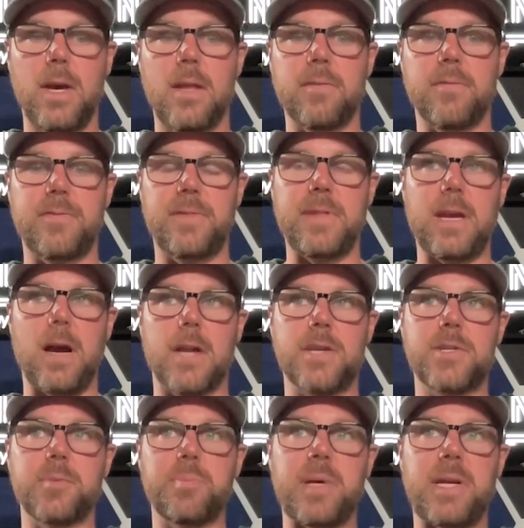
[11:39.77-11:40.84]
The, the
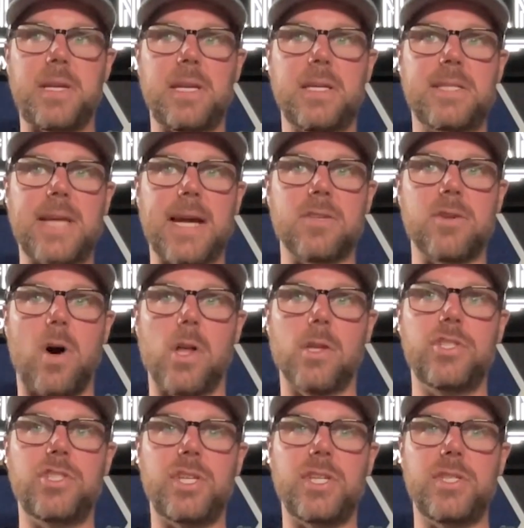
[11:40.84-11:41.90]
underpinning
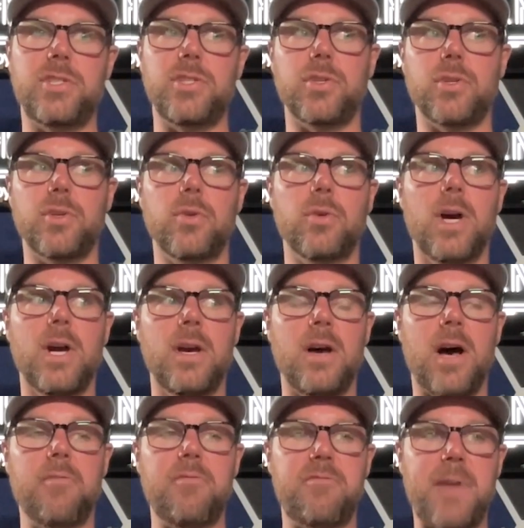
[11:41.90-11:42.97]
technology to
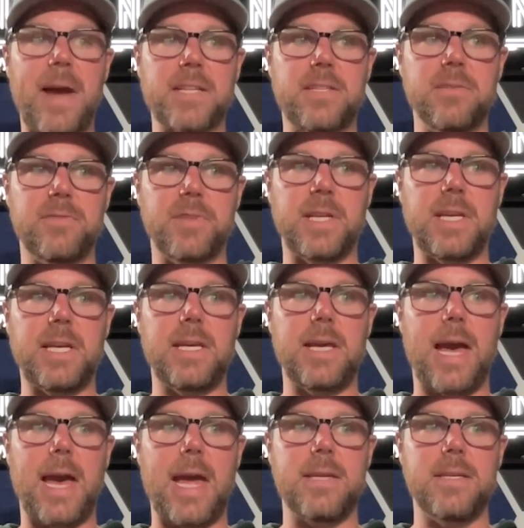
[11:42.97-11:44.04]
effectively
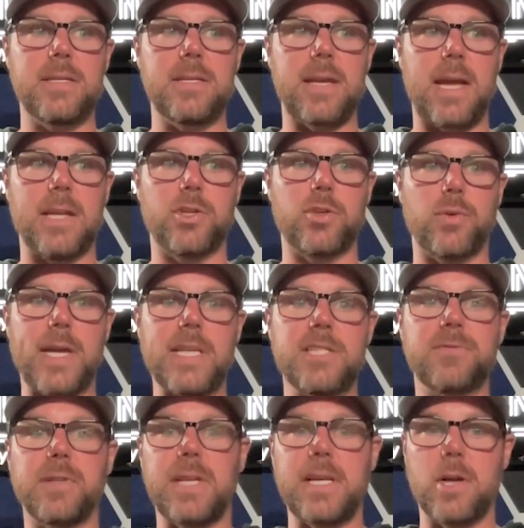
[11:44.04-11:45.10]
and and
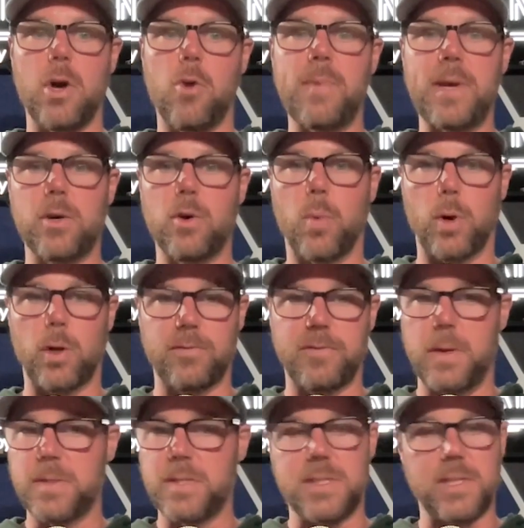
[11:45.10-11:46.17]
gracefully commingle
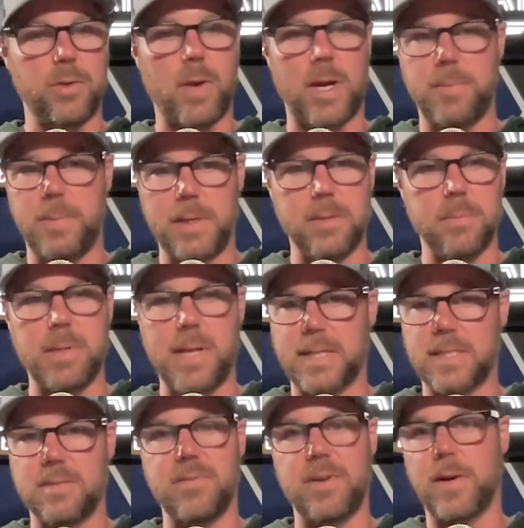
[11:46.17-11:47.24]
workflows is incredibly
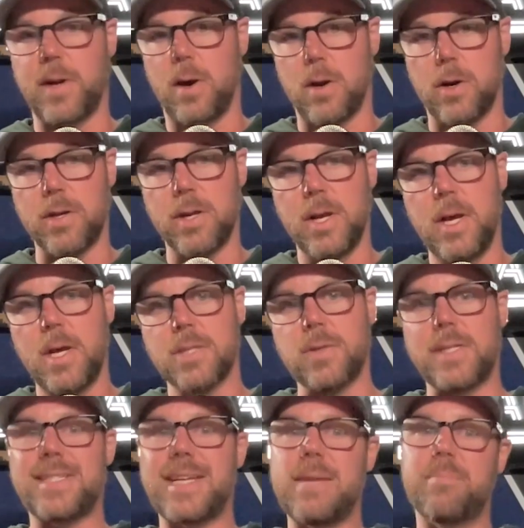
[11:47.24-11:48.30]
complex and very hard. So
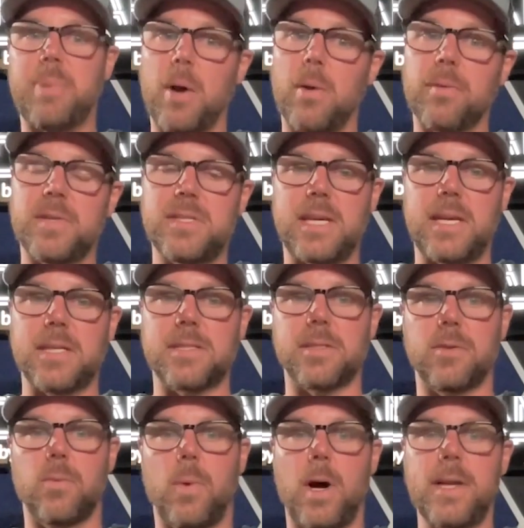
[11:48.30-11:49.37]
I'd say both is the answer.
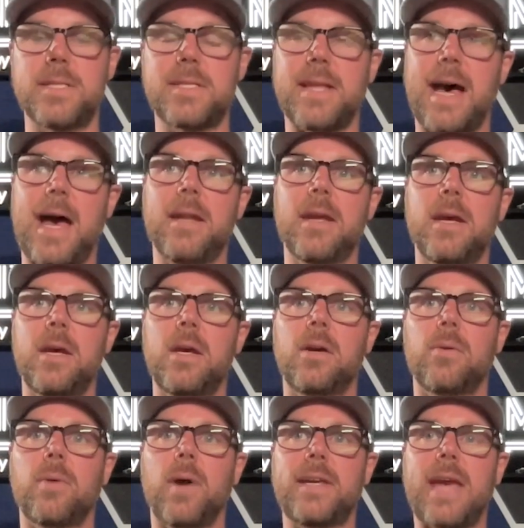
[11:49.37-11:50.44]
One is that
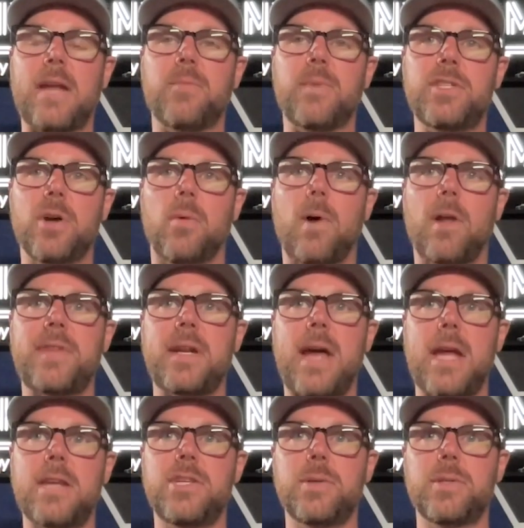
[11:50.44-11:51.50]
again, we don't want that
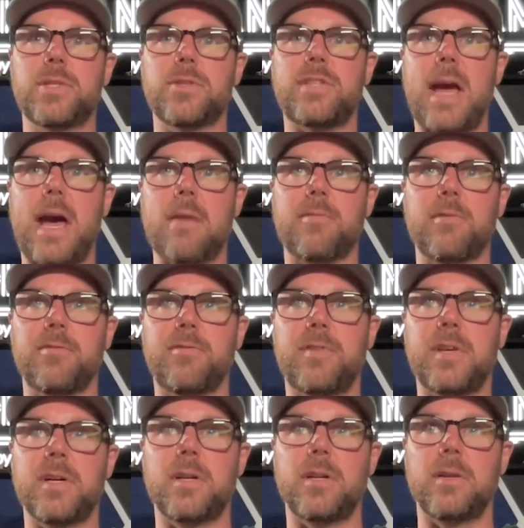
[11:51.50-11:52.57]
end user to ever
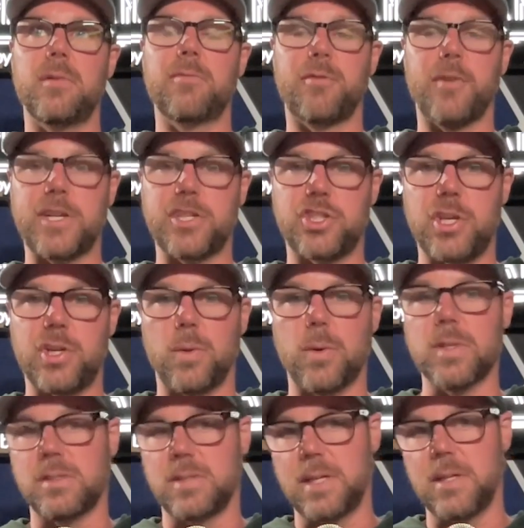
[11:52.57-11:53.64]
feel friction or
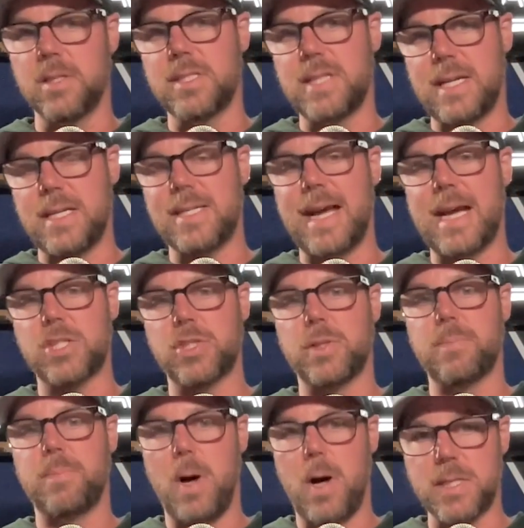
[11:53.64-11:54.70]
as little as that is actually
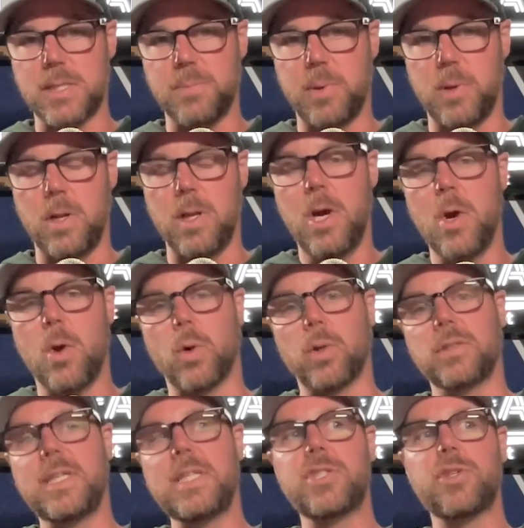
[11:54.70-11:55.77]
possible, or at
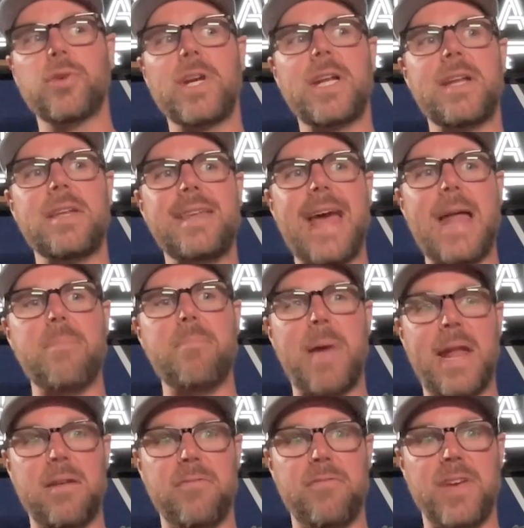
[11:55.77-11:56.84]
least create a net
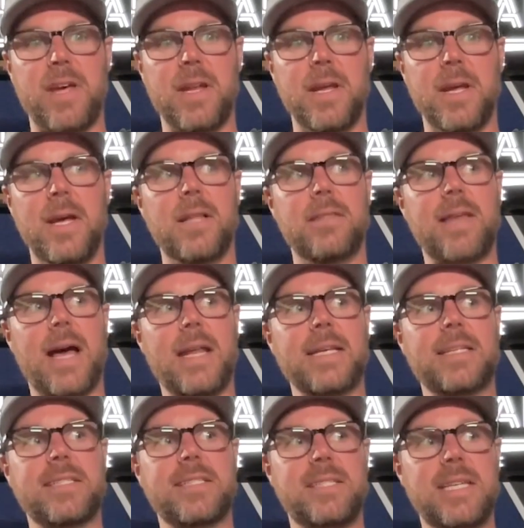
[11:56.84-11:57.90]
benefit that
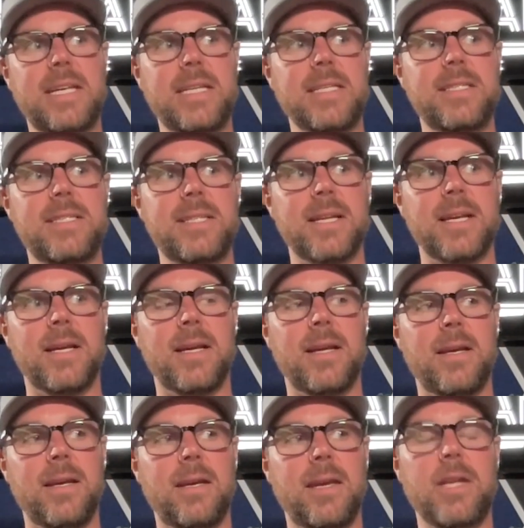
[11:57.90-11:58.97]
exceeds
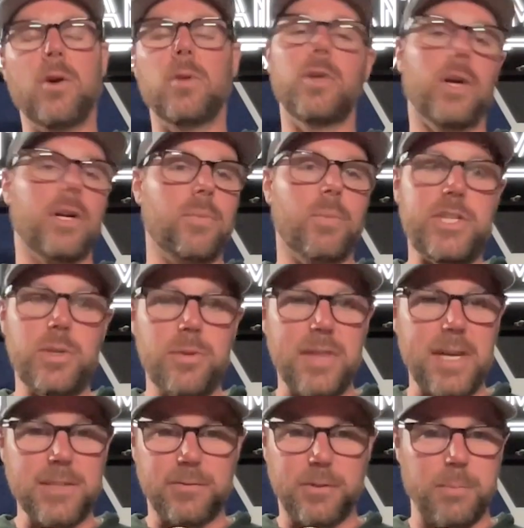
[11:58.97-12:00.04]
you know, look, we do
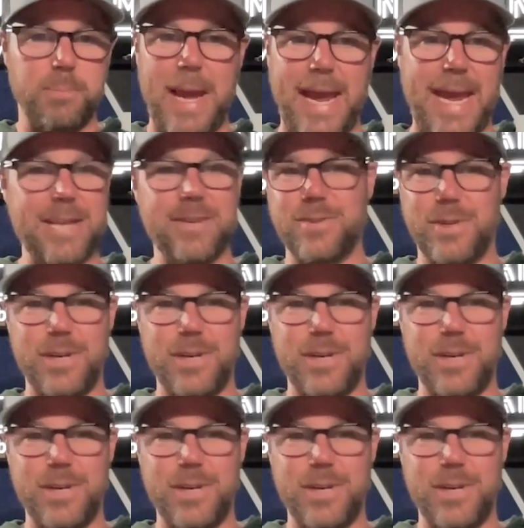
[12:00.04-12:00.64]
things for pain.